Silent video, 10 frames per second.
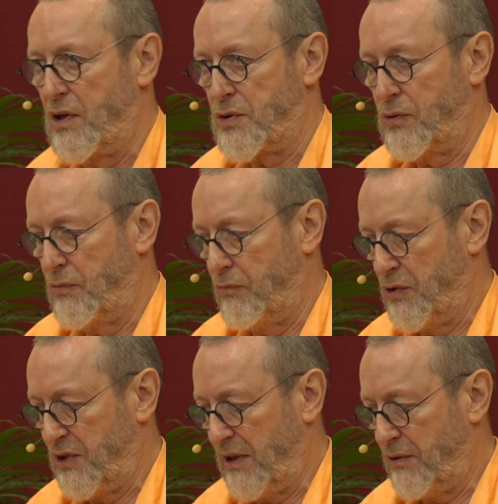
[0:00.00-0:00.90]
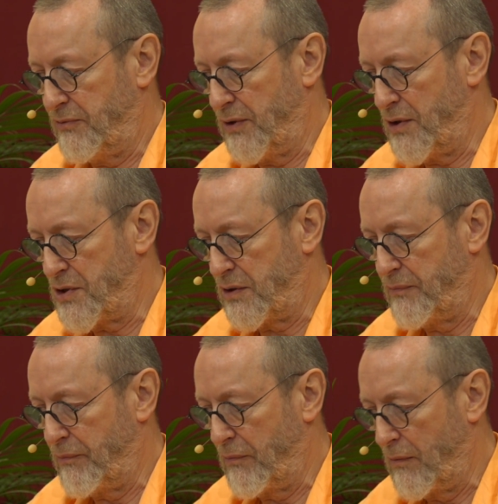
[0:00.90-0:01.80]
So you see the first
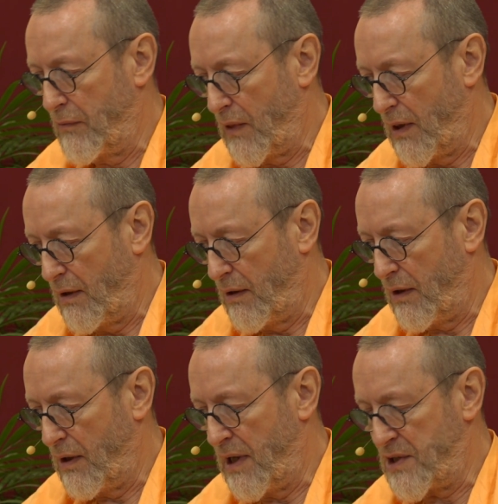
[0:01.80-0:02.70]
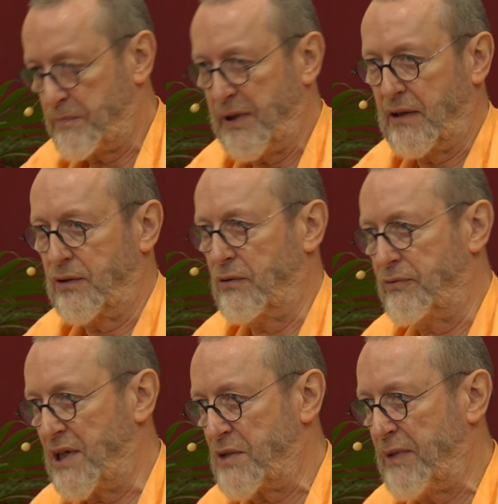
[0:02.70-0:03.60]
aspect
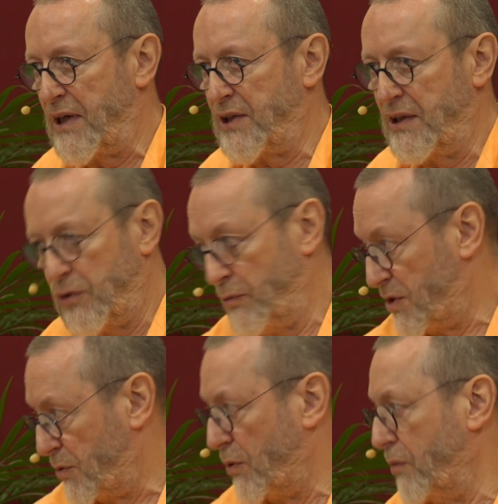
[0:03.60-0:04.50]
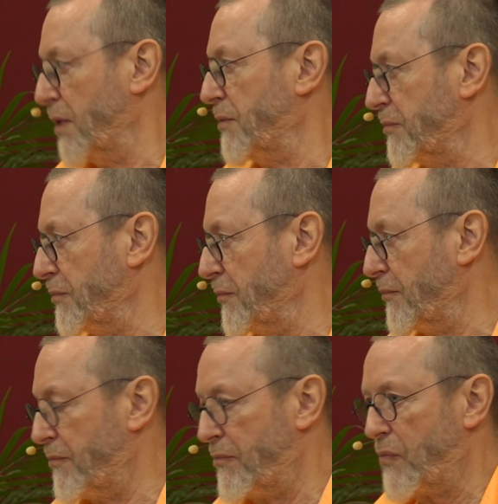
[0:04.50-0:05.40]
of asparsha is the withdrawal.
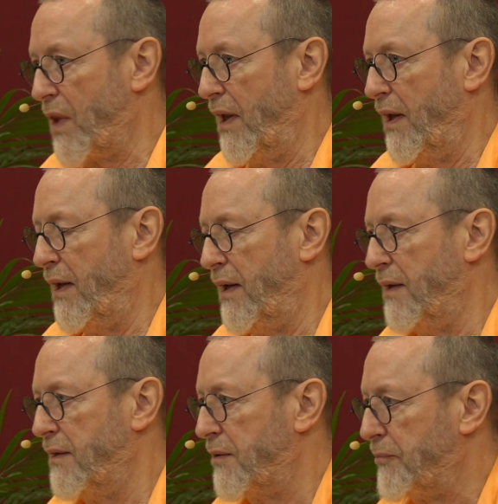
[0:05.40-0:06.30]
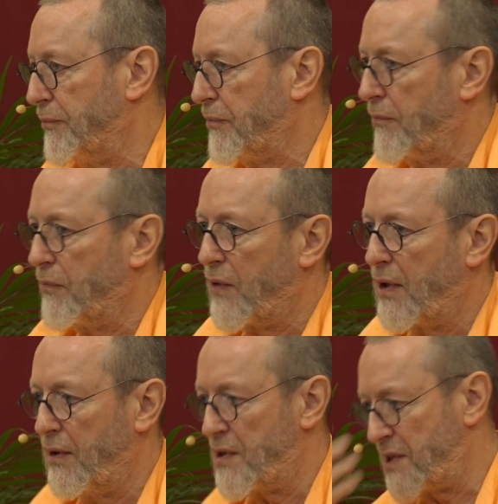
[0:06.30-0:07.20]
And
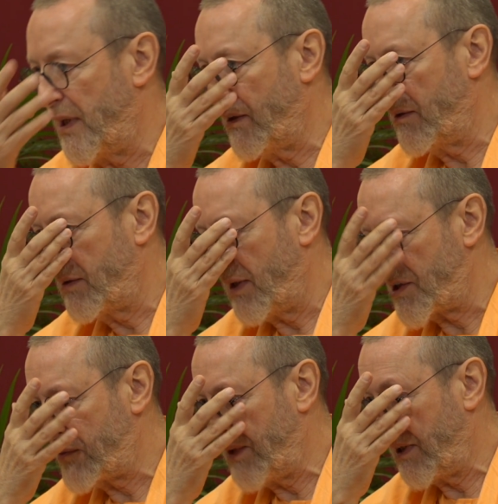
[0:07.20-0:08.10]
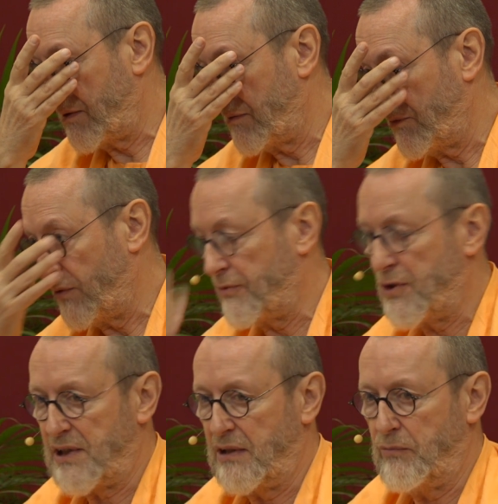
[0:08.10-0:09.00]
the second aspect, the
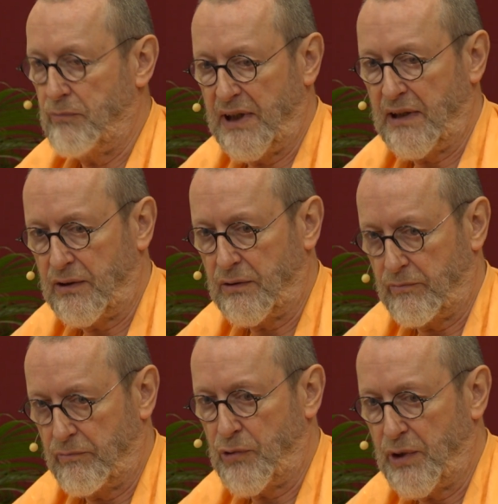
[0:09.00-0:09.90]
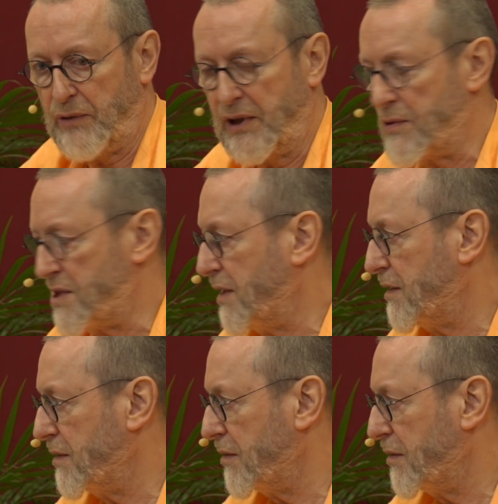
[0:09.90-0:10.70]
first being the prerequisite,